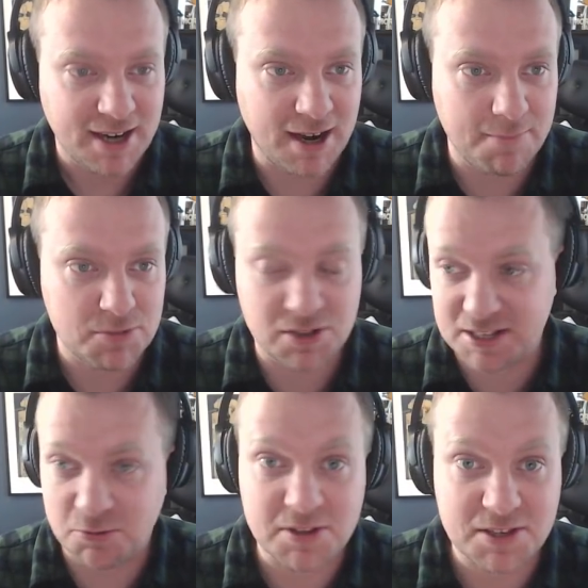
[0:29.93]
So
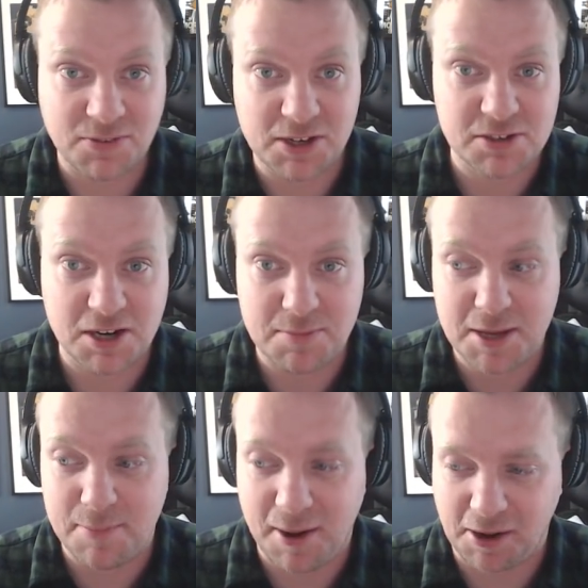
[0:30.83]
that's what this video is going to
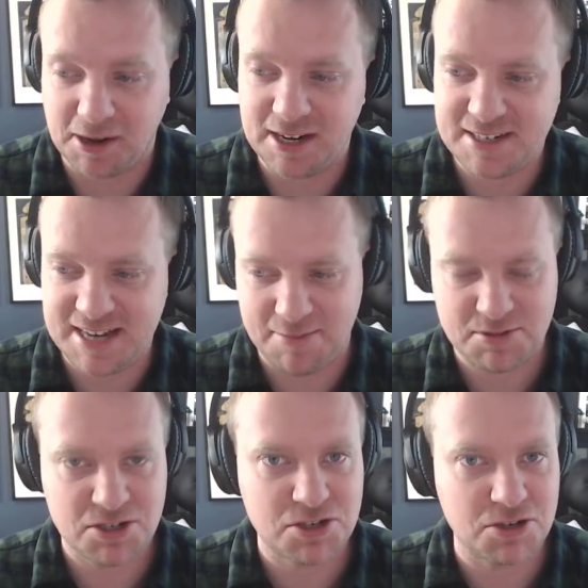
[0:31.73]
be about. I'm going to
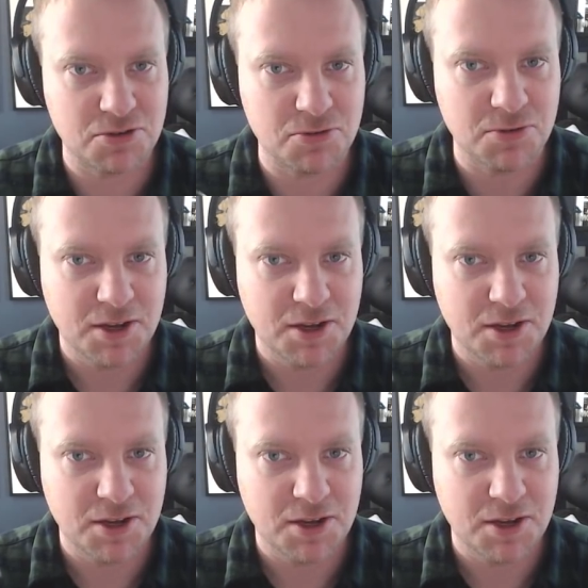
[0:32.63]
attempt to